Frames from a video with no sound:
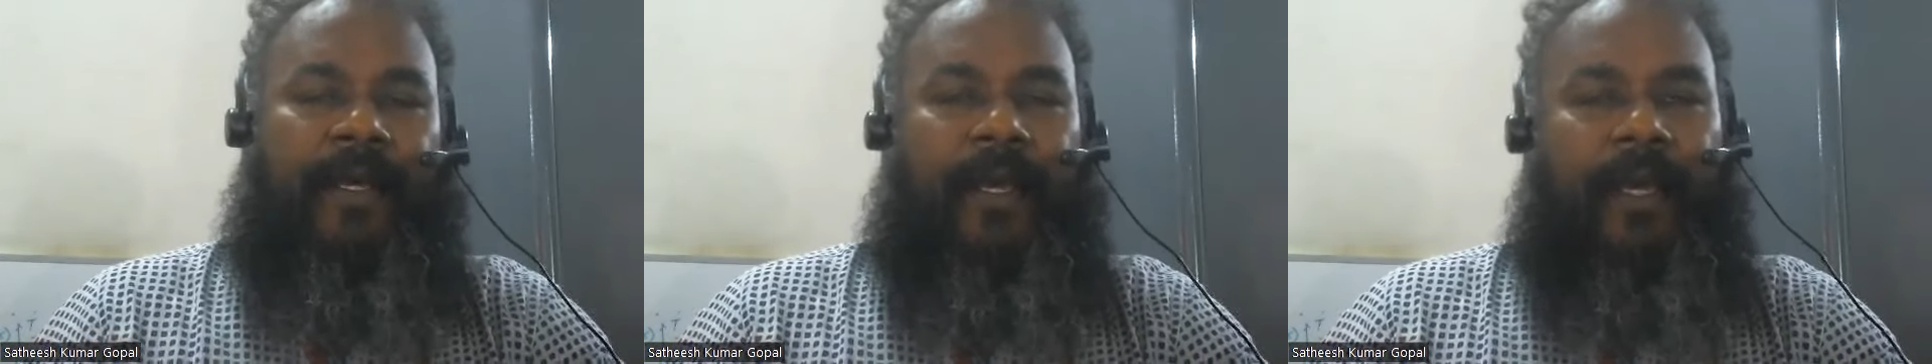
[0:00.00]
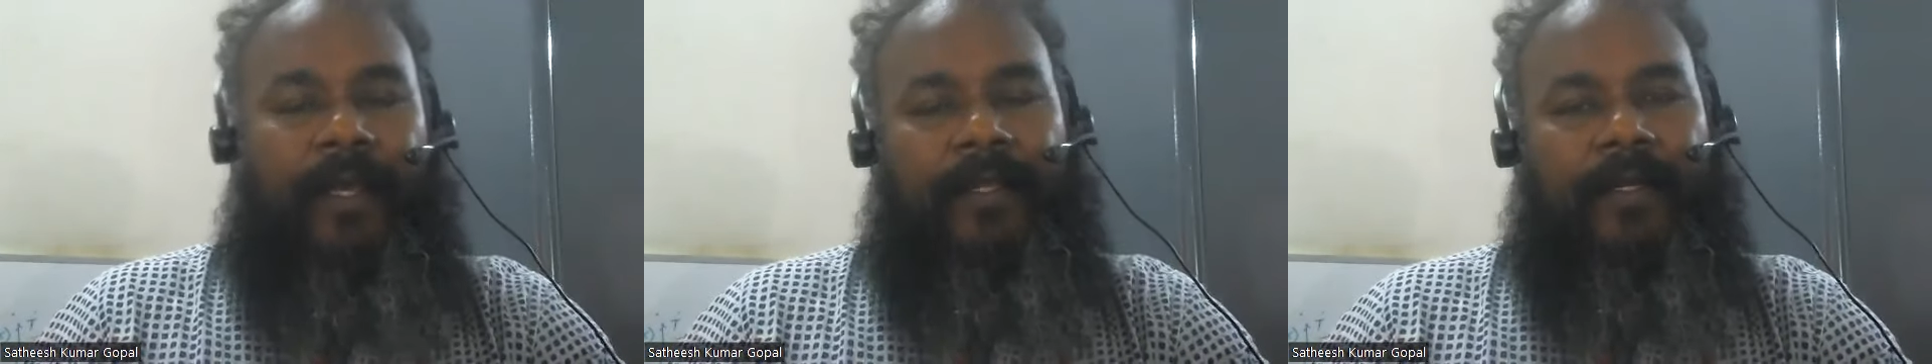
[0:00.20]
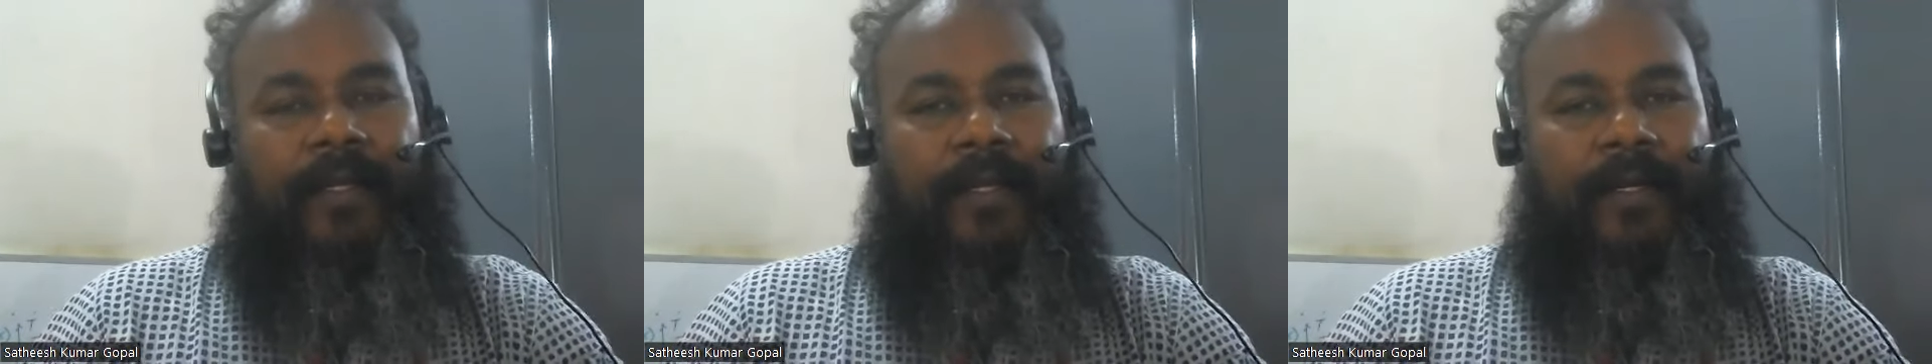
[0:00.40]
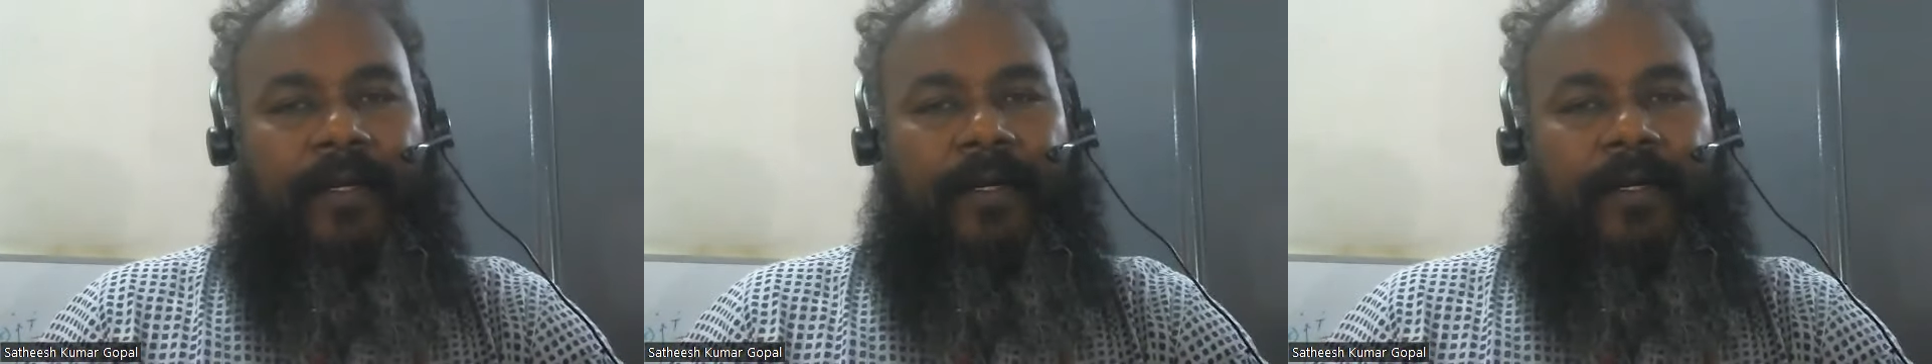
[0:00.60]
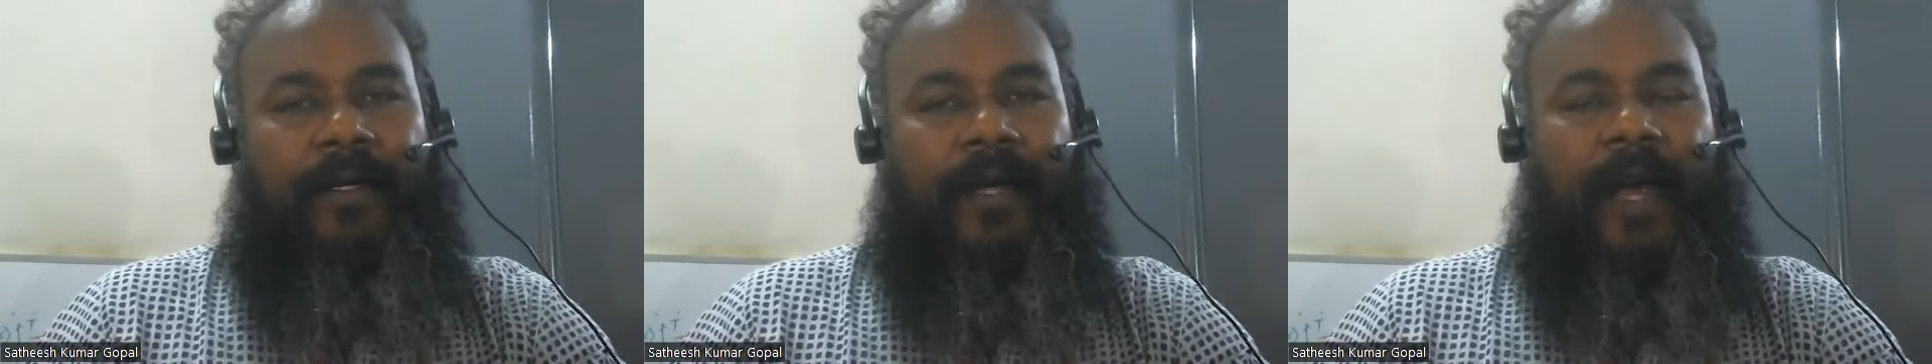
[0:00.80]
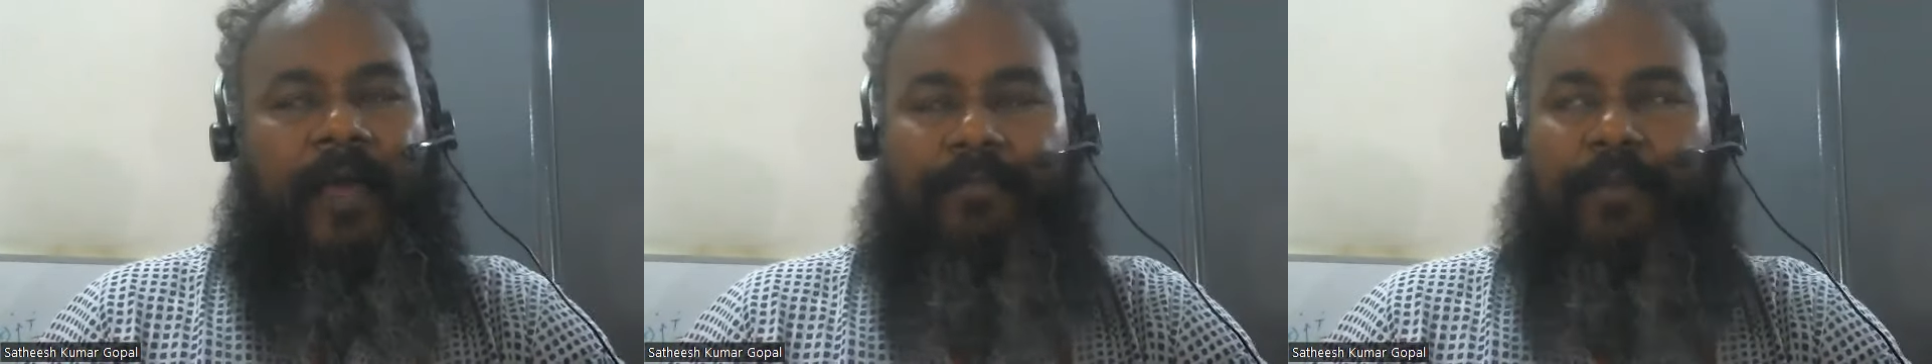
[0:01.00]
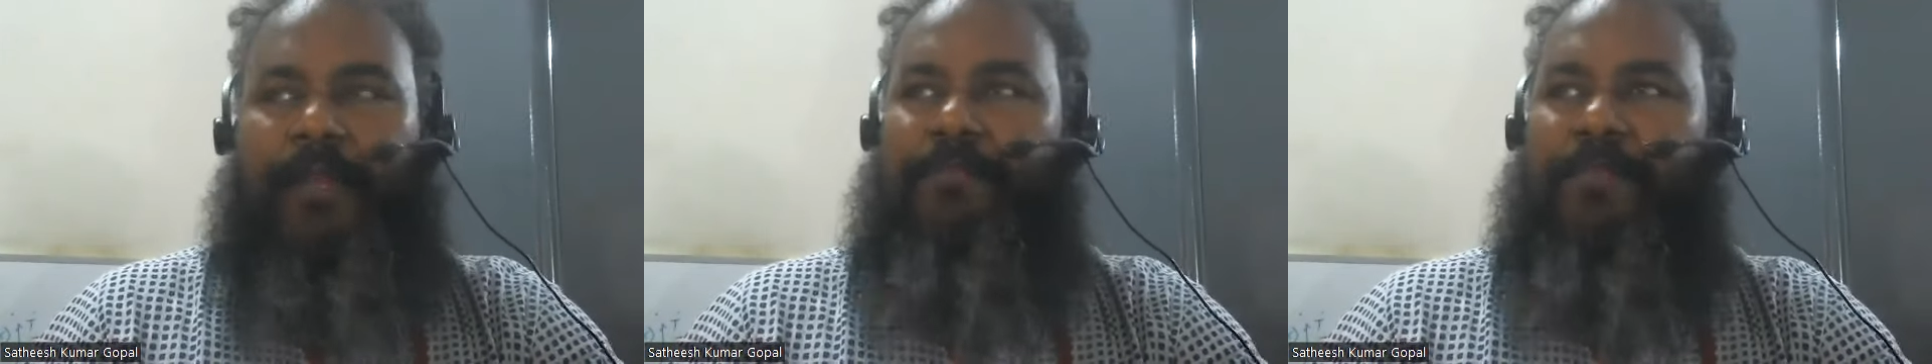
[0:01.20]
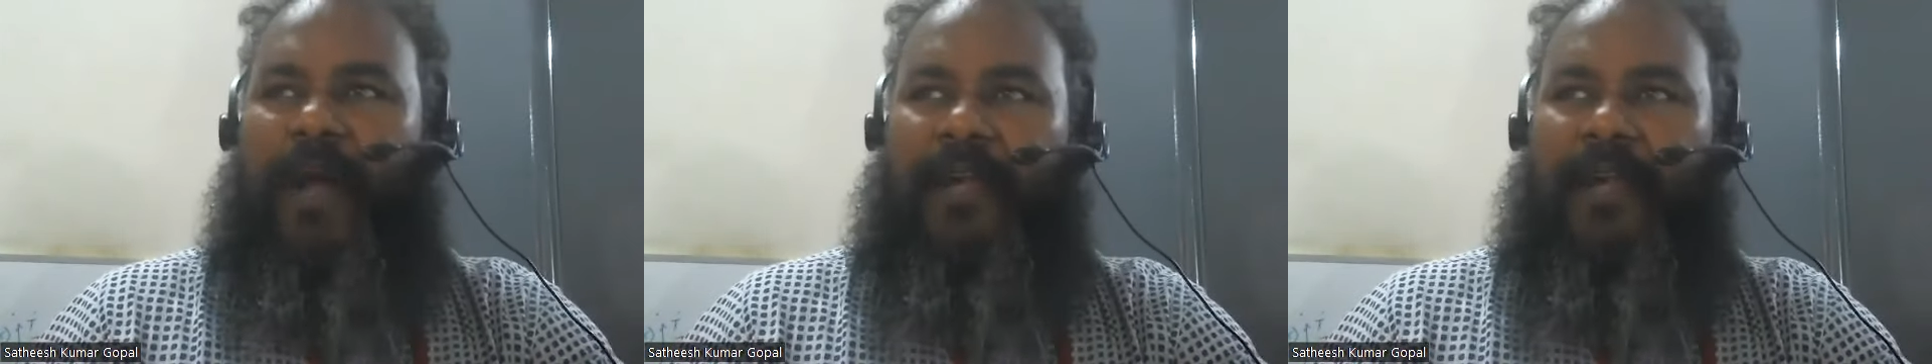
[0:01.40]
And I've
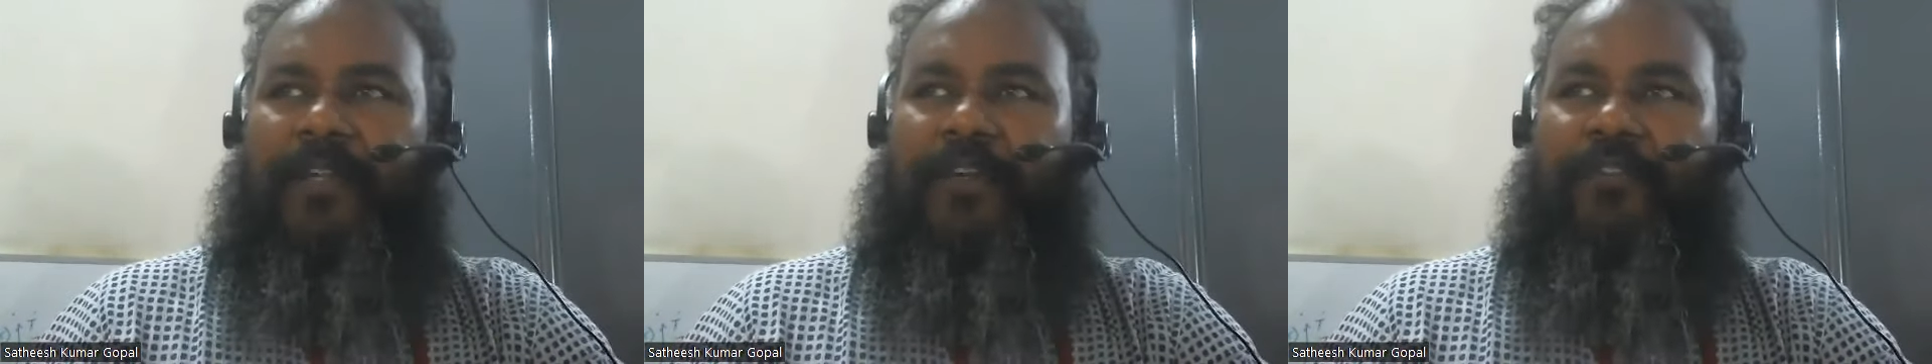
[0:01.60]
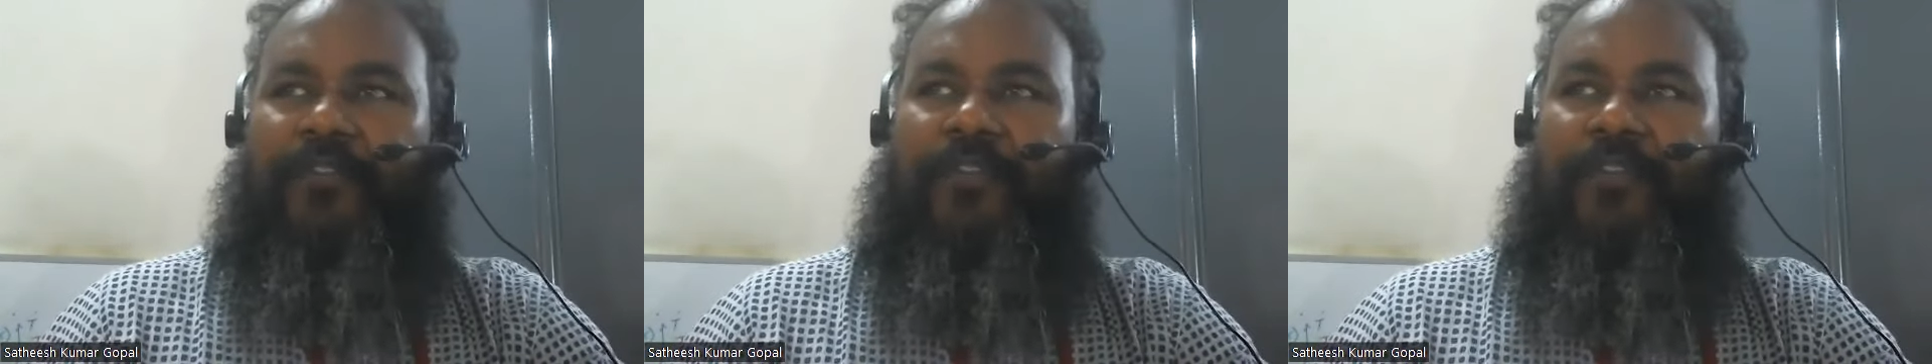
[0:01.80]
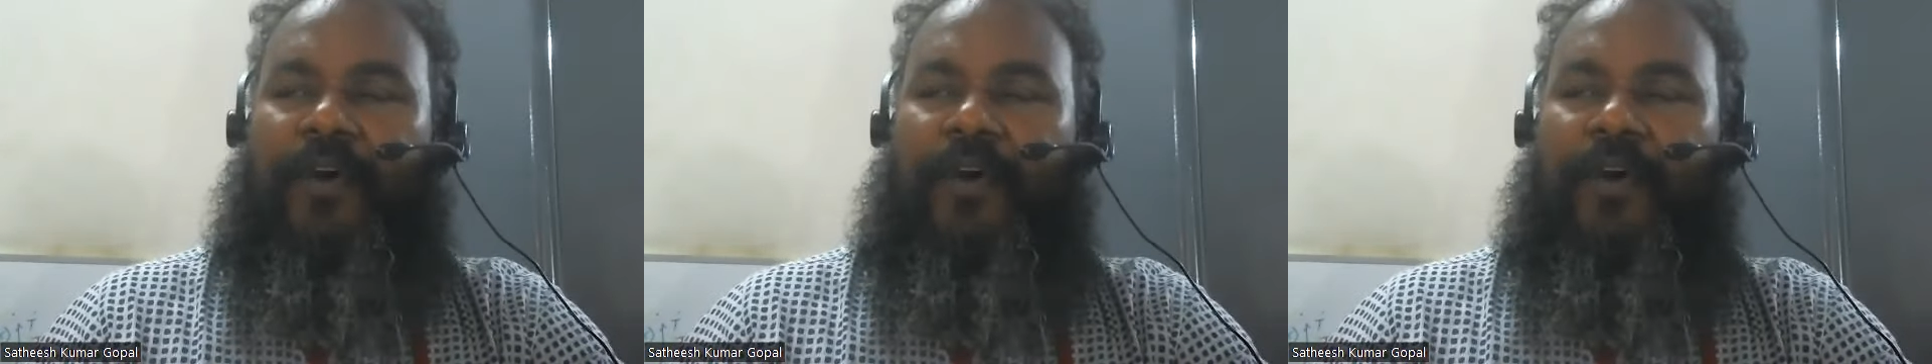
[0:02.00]
been part of